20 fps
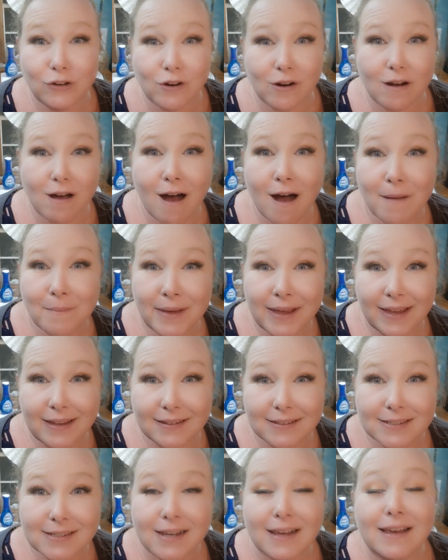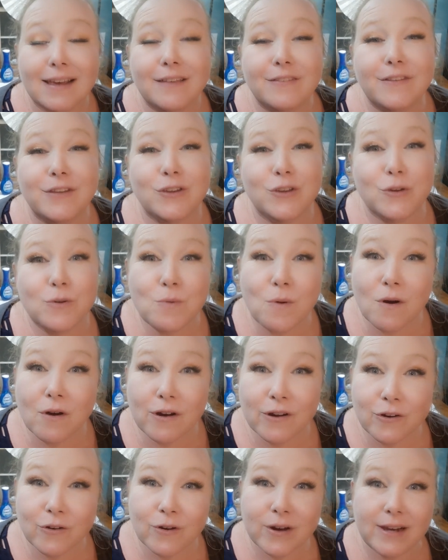your comments, then you
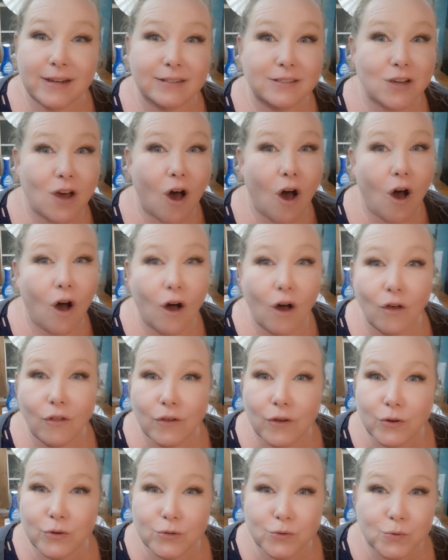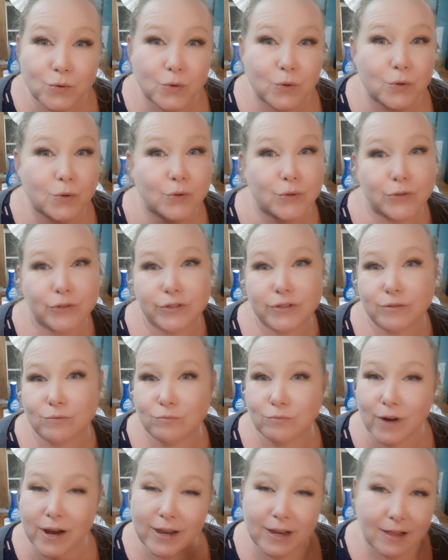are agreeing to all those rules,
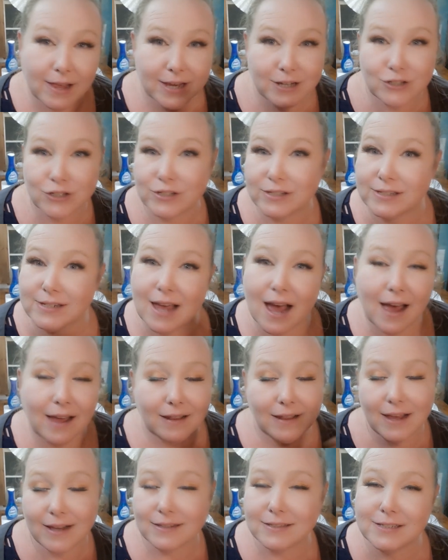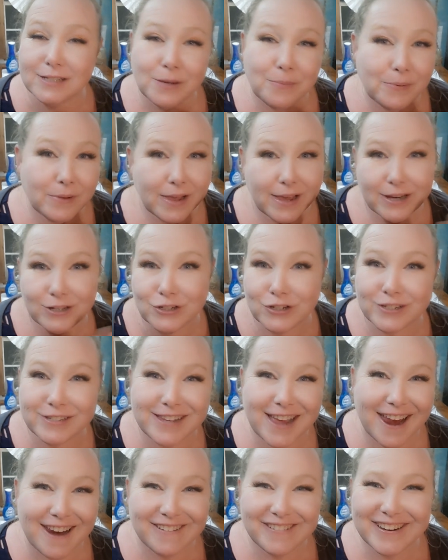regulations, guidelines, stipulations,
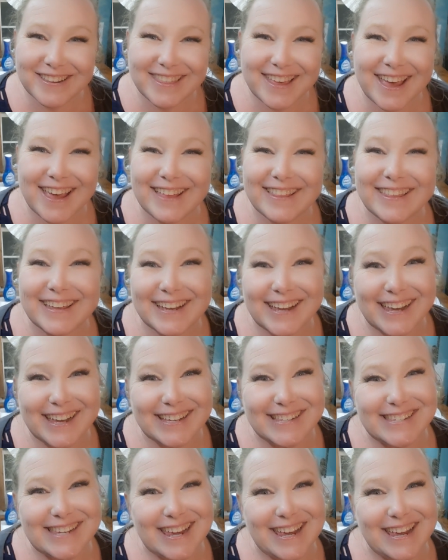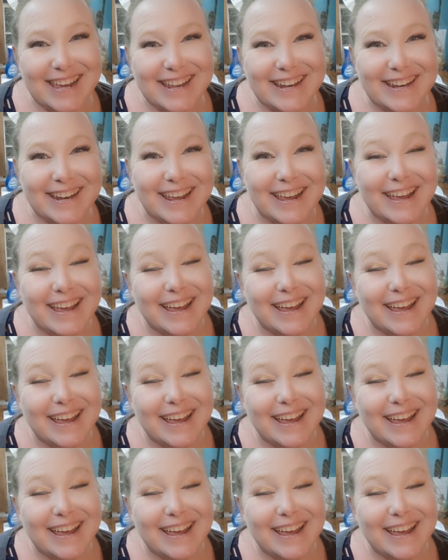everything that is in